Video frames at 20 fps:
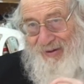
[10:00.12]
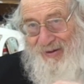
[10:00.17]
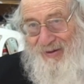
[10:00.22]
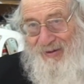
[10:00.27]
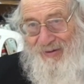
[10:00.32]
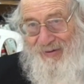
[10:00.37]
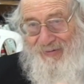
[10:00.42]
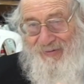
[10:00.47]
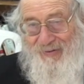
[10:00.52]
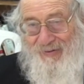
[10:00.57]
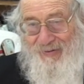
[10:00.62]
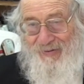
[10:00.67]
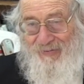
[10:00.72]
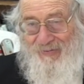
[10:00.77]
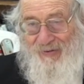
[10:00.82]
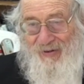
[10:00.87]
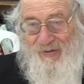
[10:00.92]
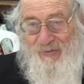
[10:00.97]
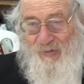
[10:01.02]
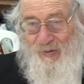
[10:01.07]
There
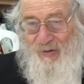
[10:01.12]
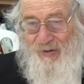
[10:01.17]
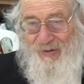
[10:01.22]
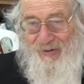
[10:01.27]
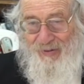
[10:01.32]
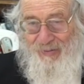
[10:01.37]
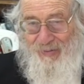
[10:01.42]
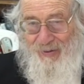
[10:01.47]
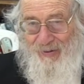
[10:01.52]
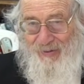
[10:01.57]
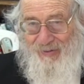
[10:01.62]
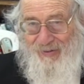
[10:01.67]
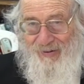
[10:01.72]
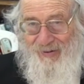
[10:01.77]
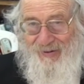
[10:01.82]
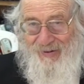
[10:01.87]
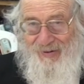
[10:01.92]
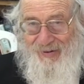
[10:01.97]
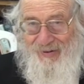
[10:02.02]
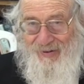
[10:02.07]
was work about it.